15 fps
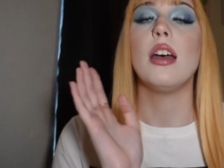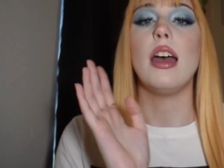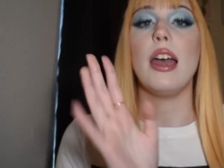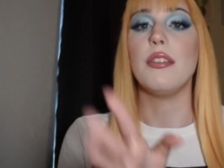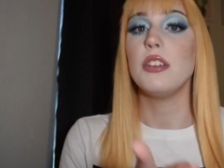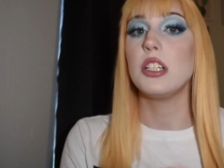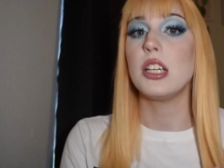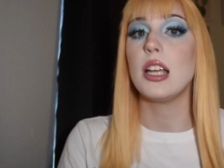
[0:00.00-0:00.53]

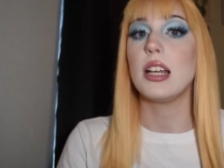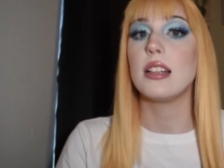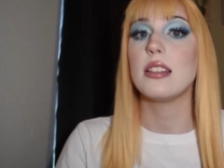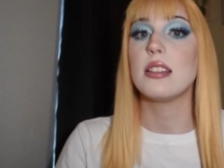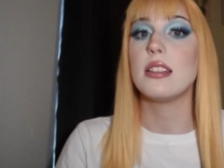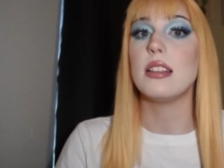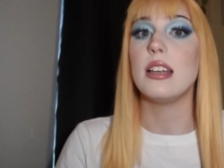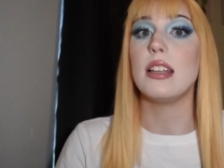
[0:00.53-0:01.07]
every
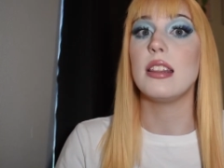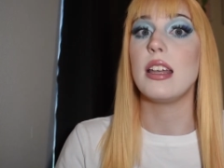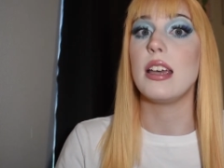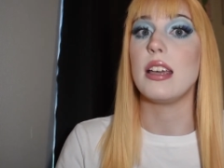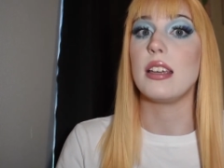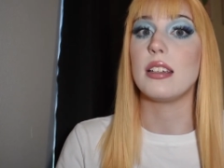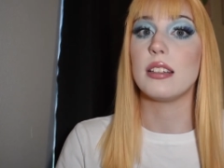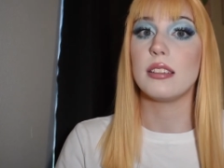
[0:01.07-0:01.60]
chance then
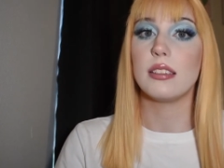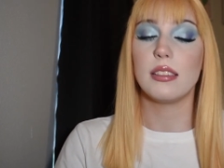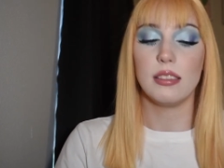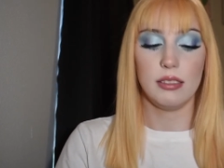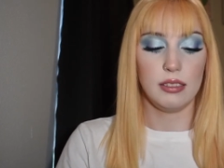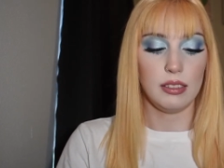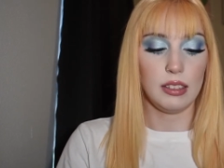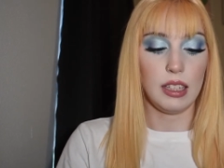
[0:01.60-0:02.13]
like
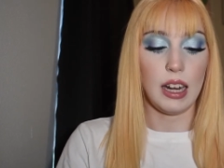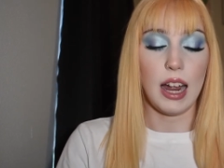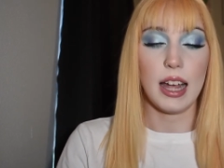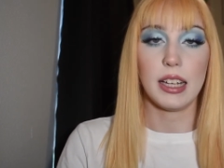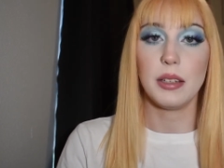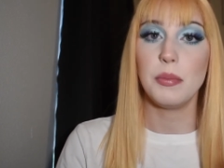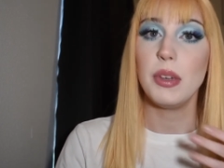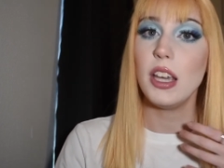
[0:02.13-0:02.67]
that
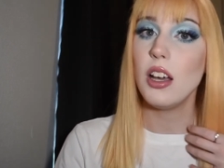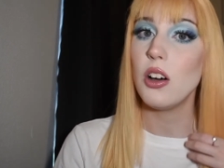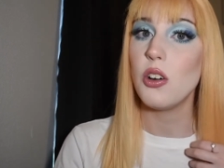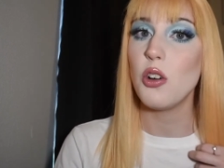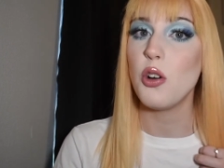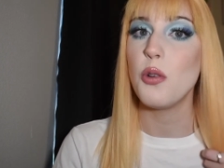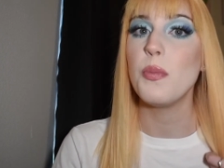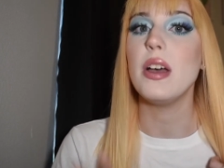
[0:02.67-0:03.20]
I can be
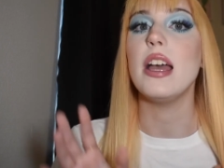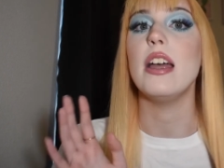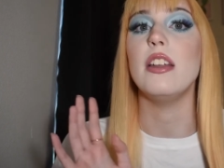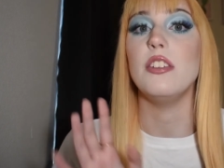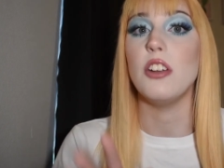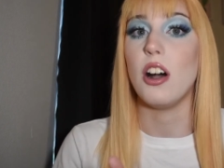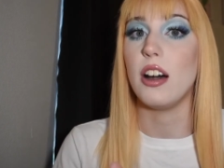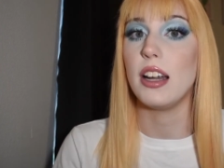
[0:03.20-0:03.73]
home
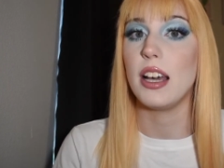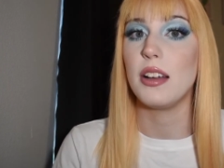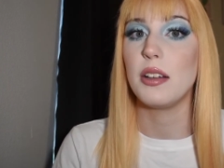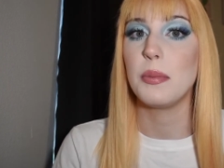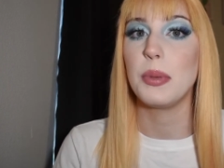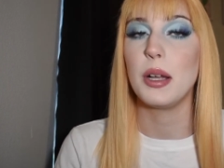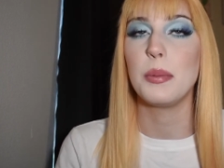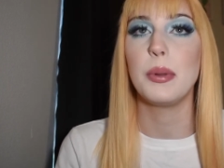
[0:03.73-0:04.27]
and not out
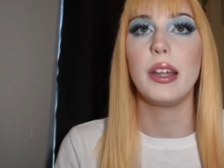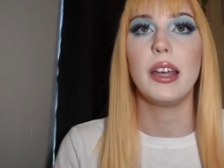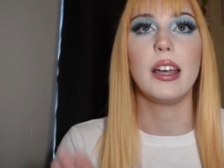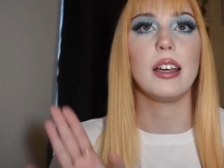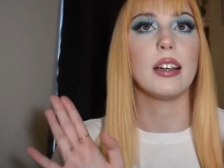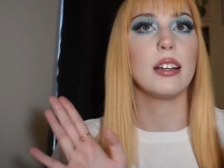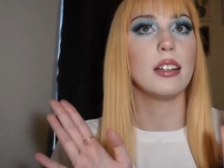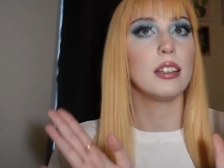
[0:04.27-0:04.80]
in
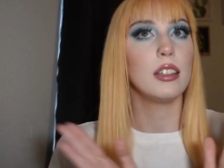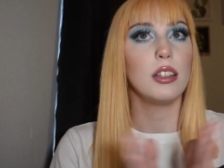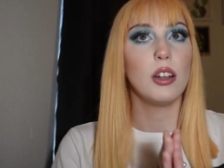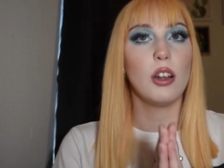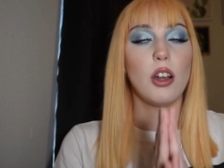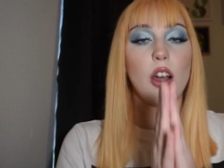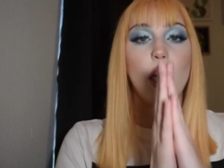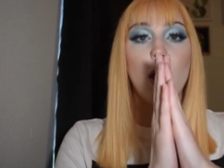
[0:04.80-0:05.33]
public,
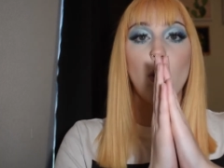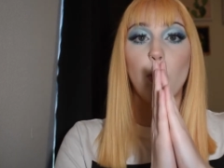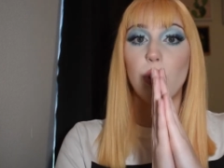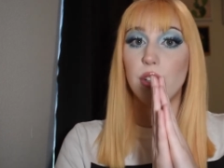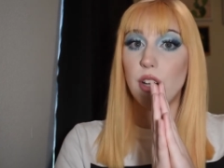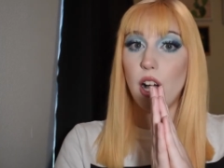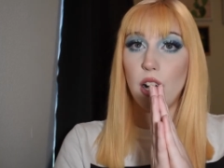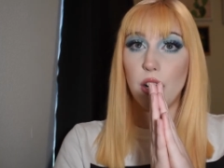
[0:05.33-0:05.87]

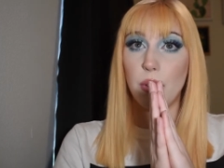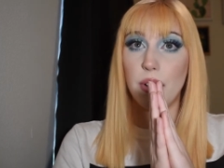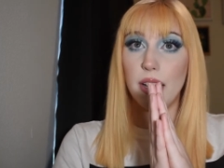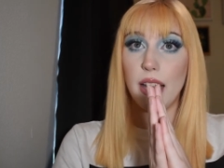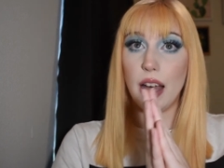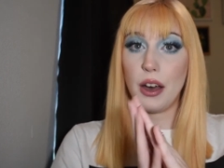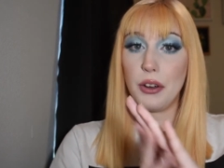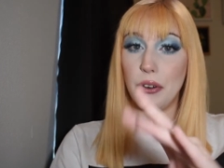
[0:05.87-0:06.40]
we're not
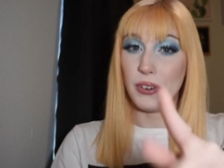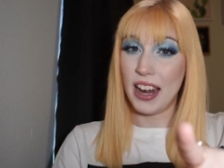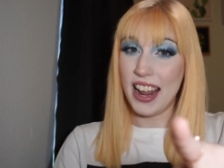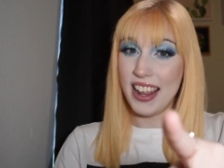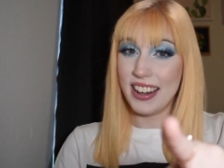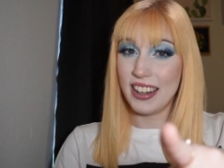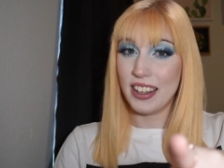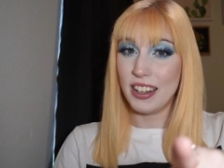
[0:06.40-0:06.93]
going out,
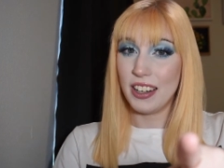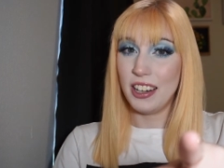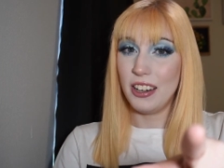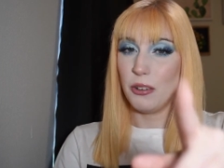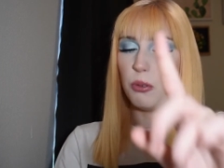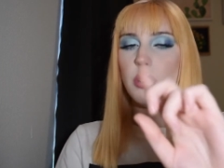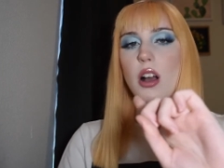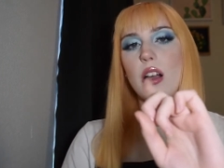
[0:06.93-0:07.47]
alright?
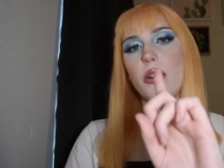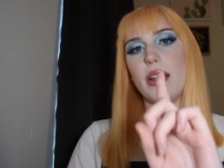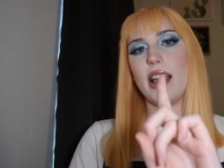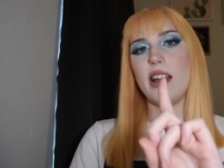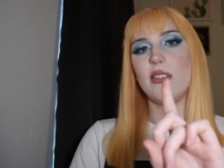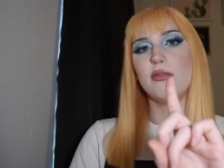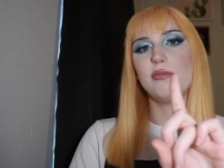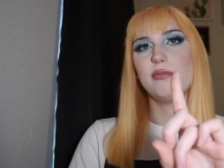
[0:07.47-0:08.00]
We're not going
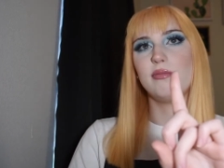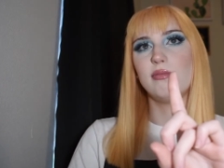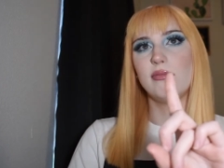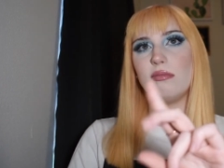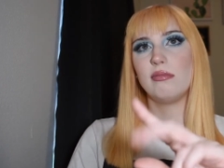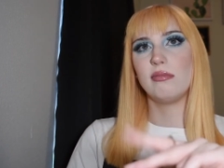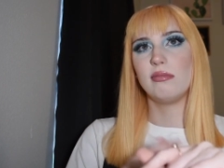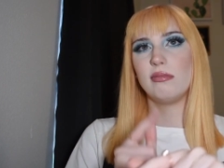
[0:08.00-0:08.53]
out.
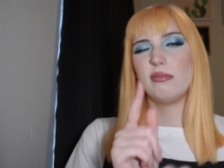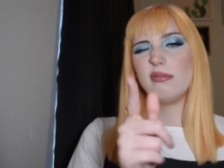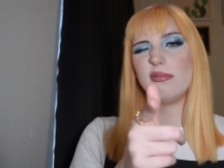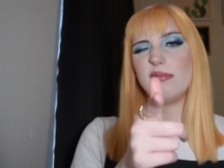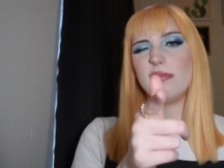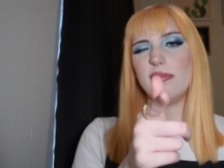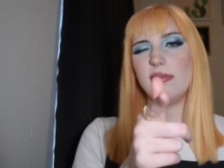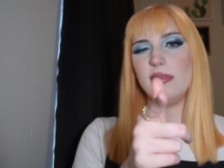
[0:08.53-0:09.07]

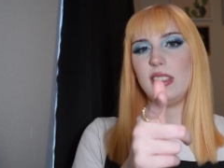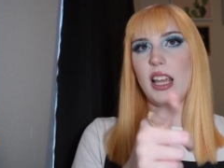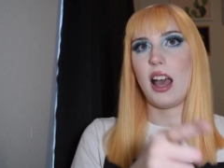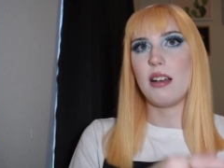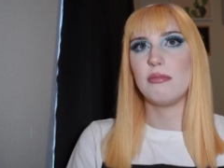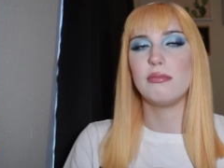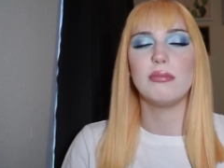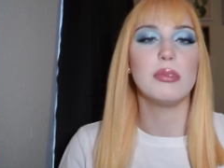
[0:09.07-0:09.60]
Yeah,
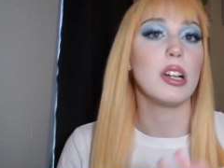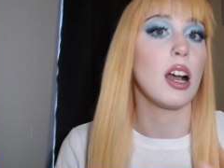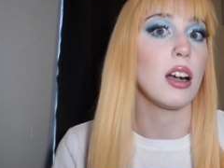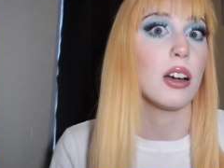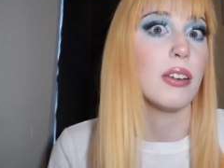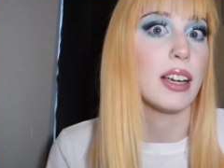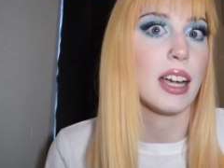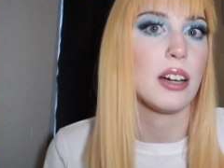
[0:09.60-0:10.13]
we're not
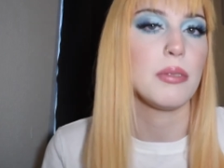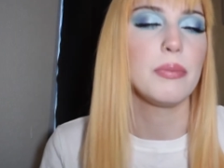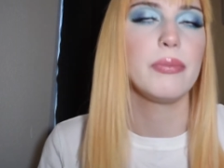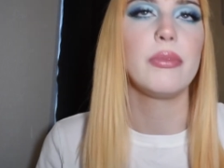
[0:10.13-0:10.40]
going out.